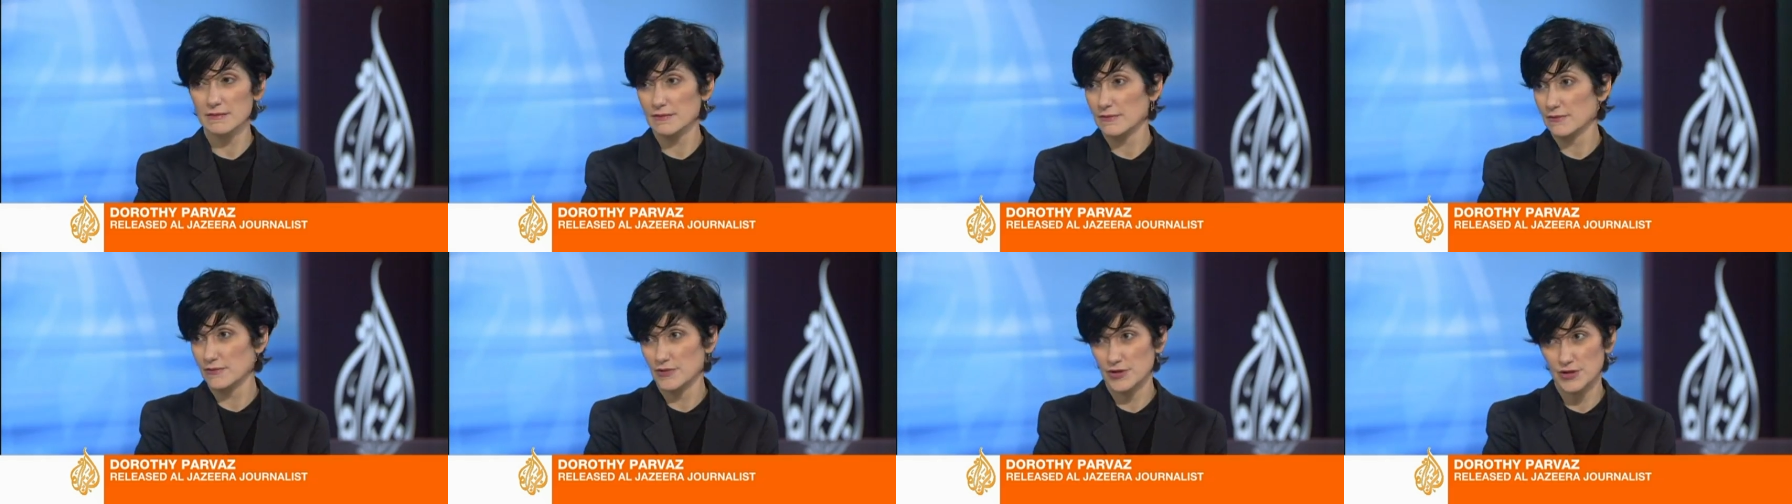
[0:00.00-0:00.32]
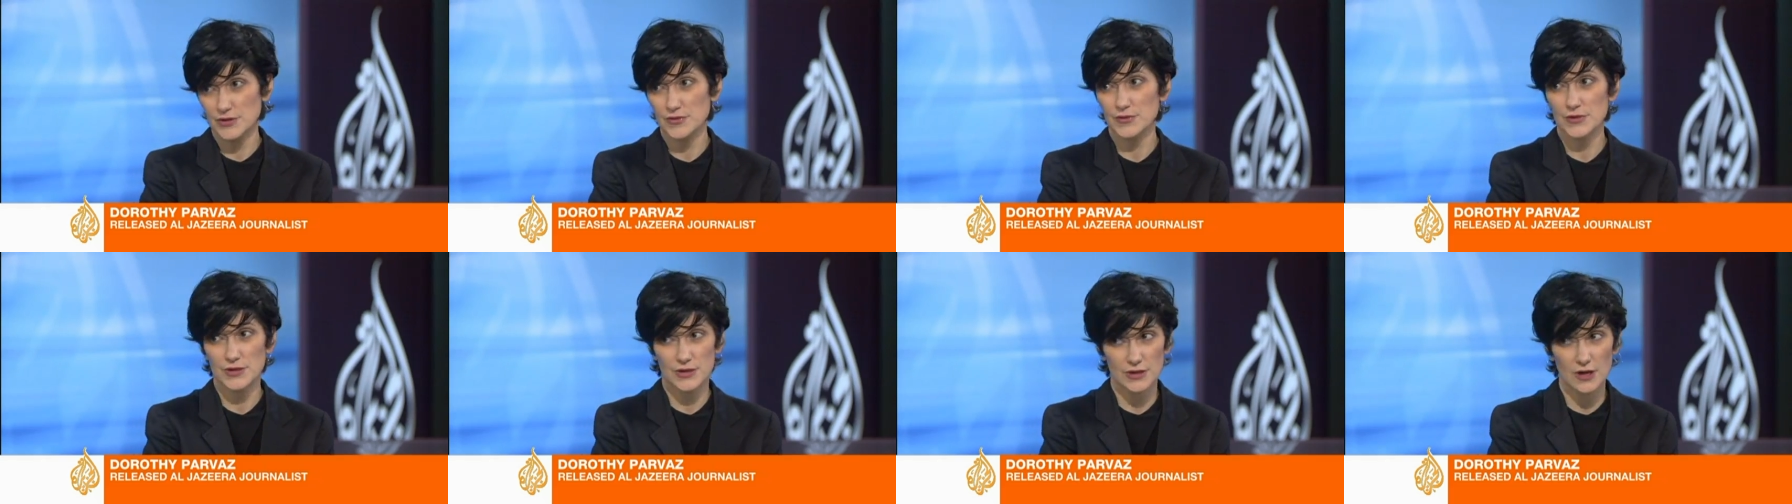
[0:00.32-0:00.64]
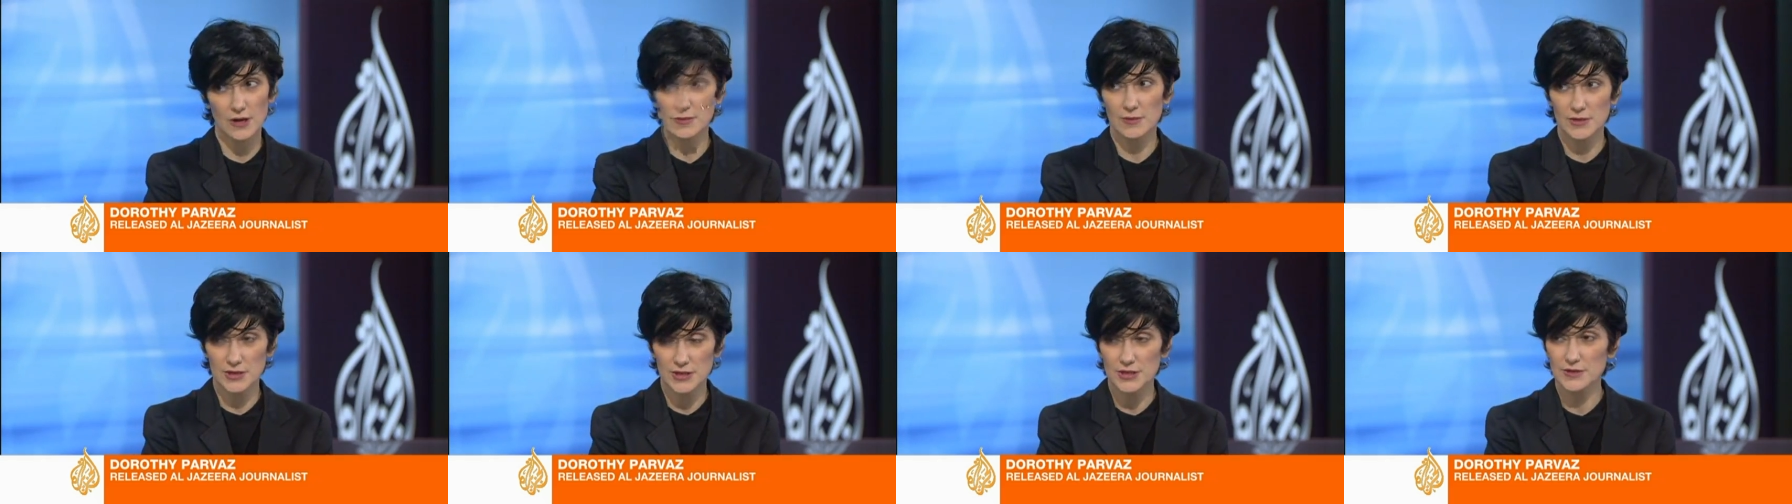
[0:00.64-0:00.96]
which was
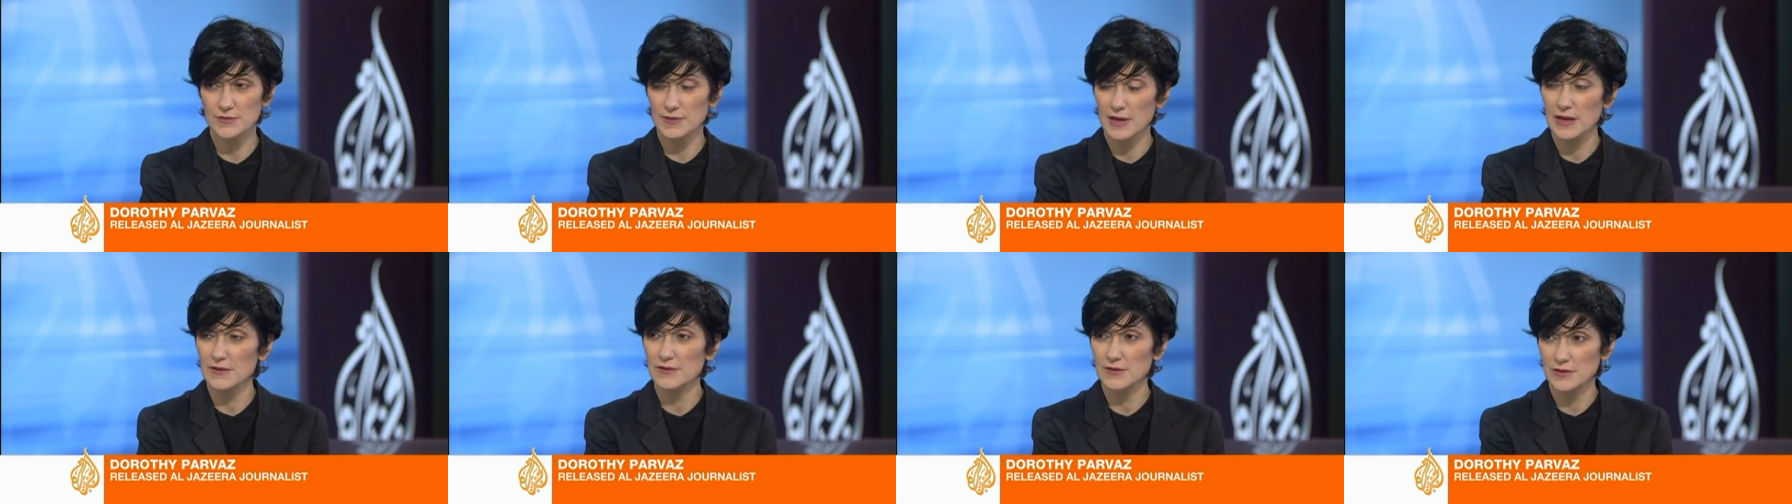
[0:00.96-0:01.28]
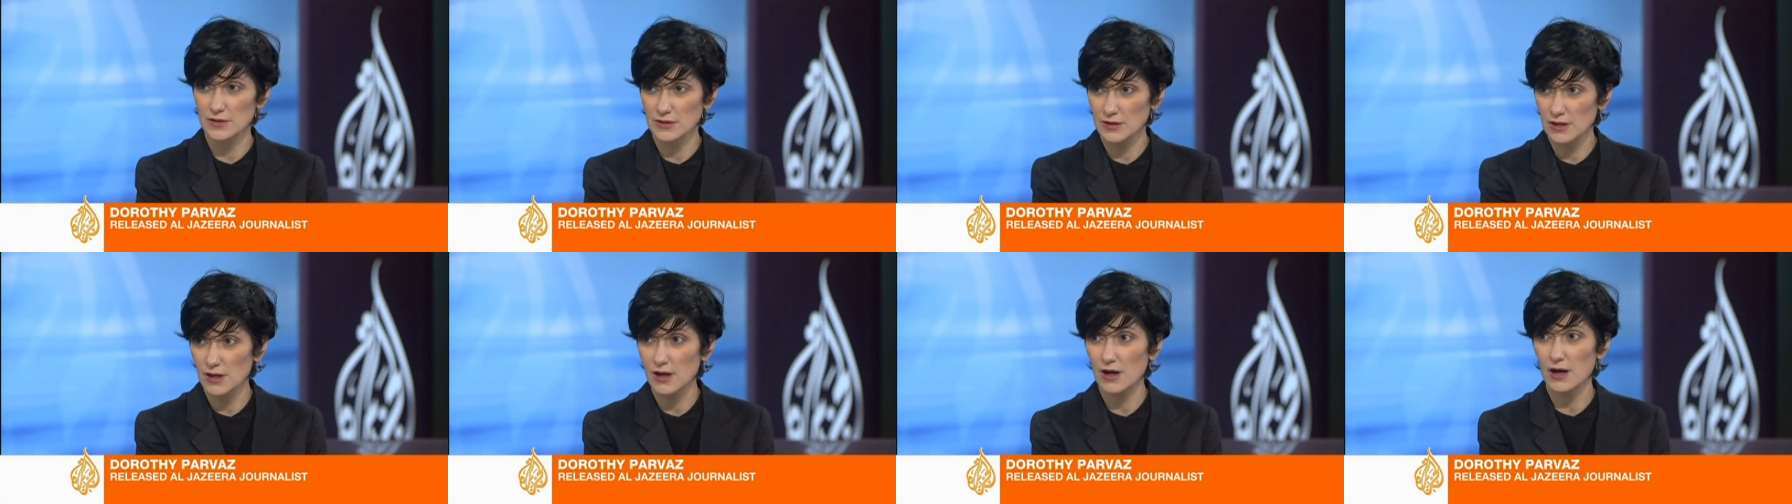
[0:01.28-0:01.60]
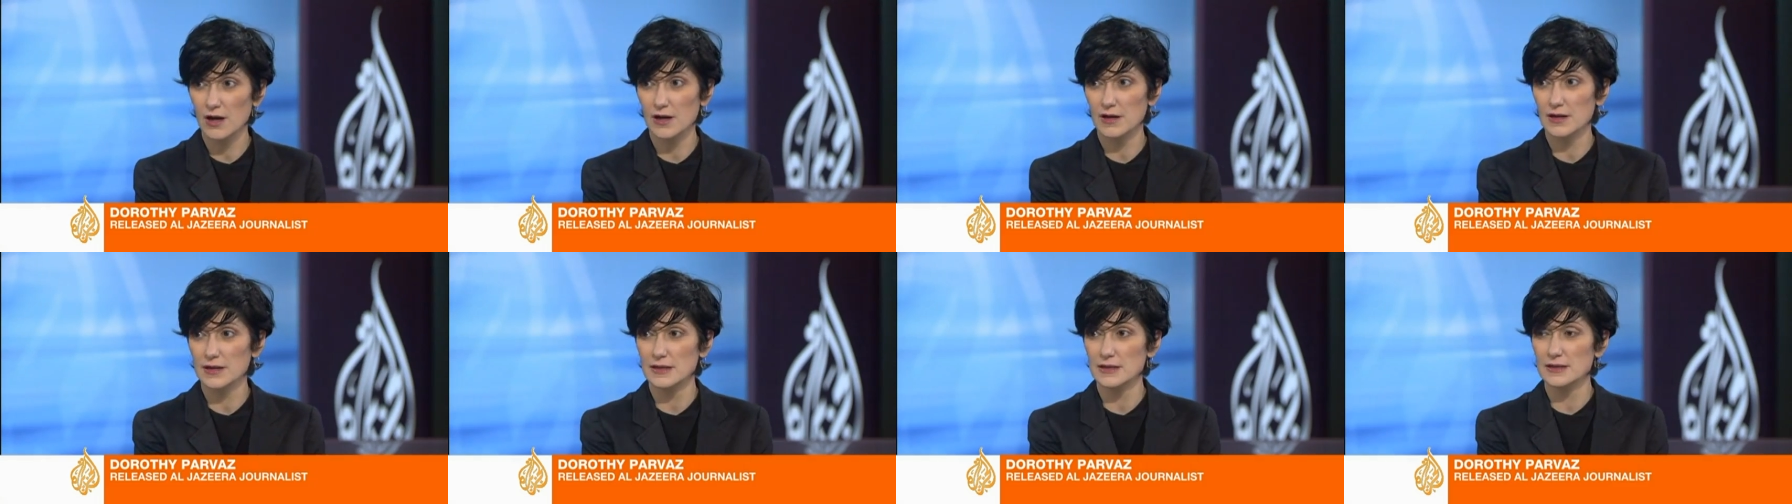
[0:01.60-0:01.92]
almost around the
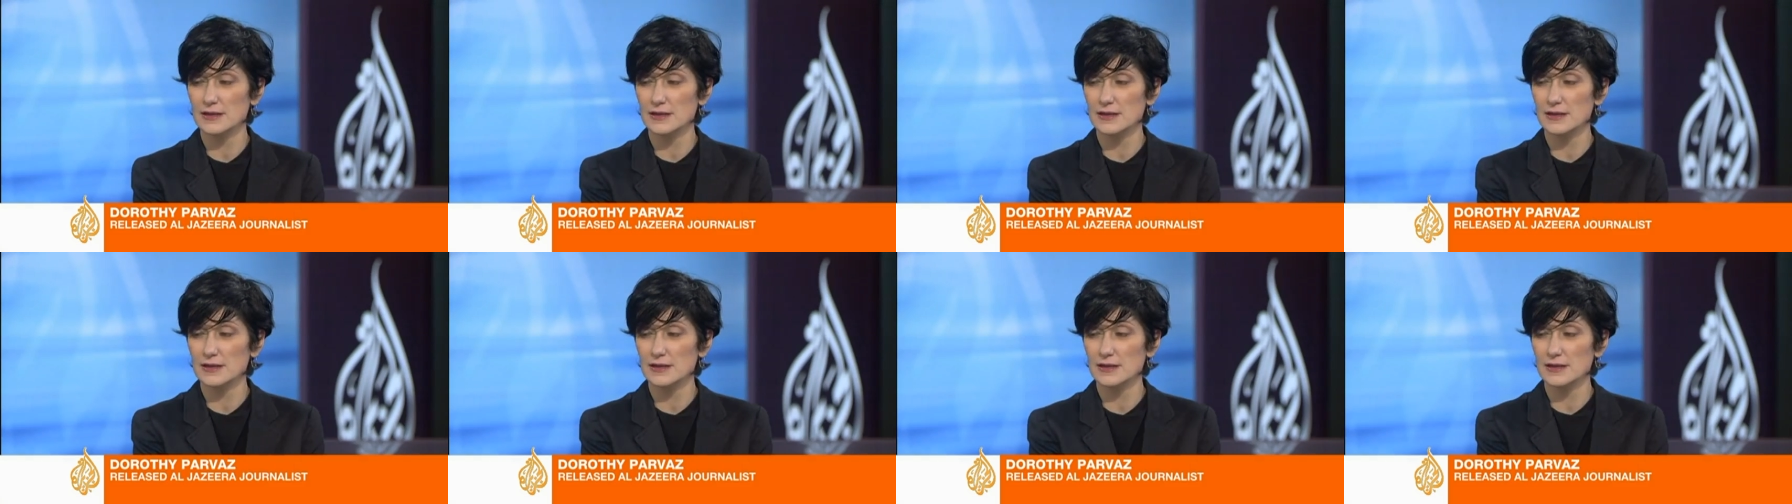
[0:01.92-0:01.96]
clock,